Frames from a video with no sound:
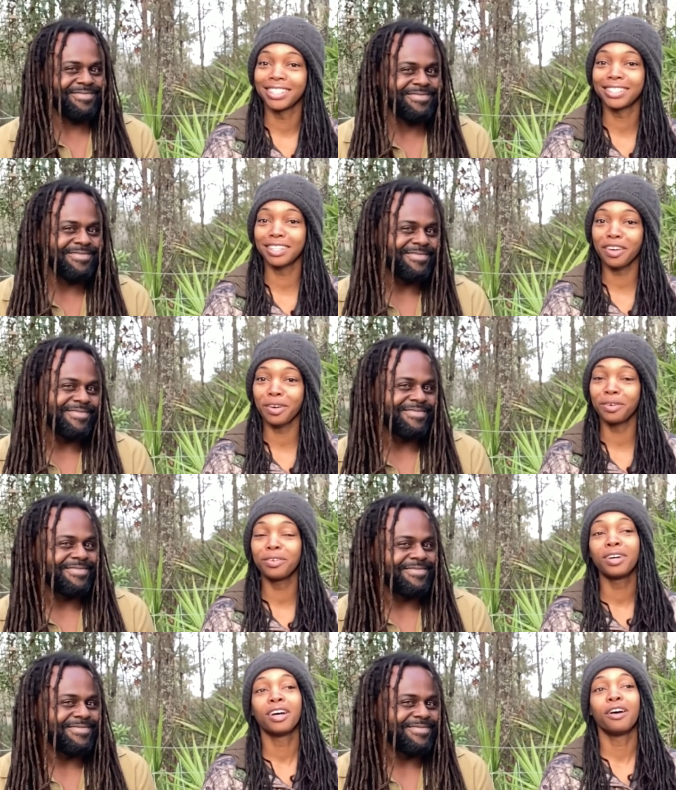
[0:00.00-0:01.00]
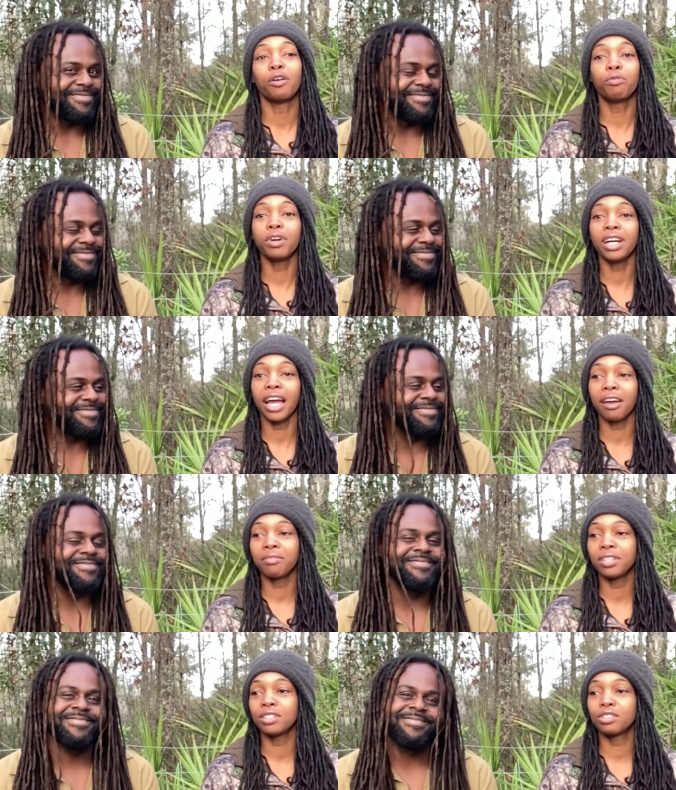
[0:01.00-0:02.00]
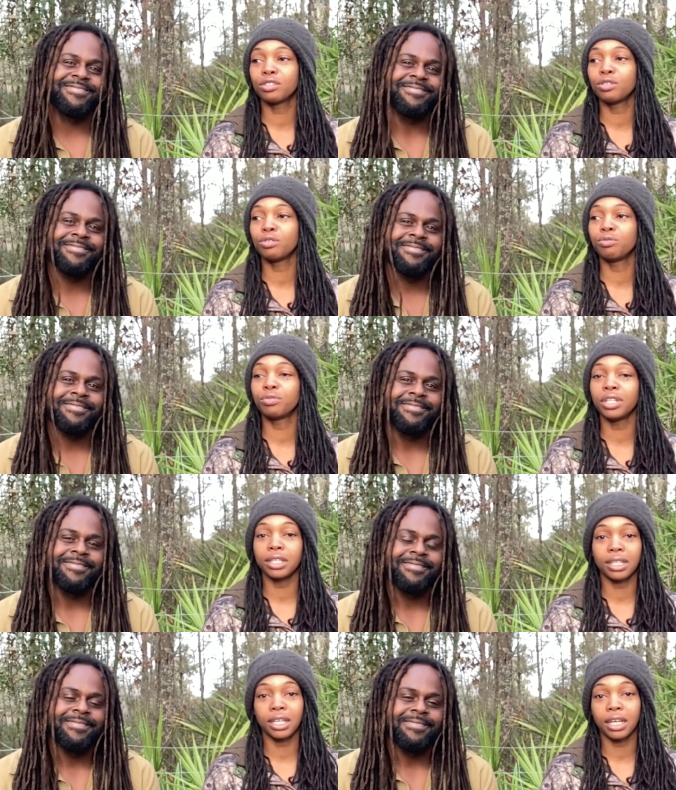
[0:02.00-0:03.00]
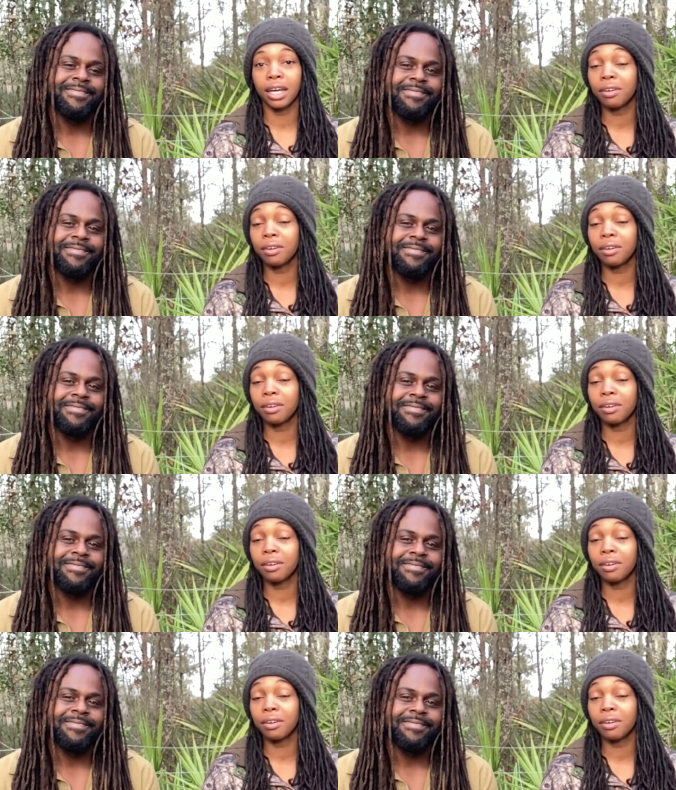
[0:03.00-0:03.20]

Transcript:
Speaker 1: So we're having to rethink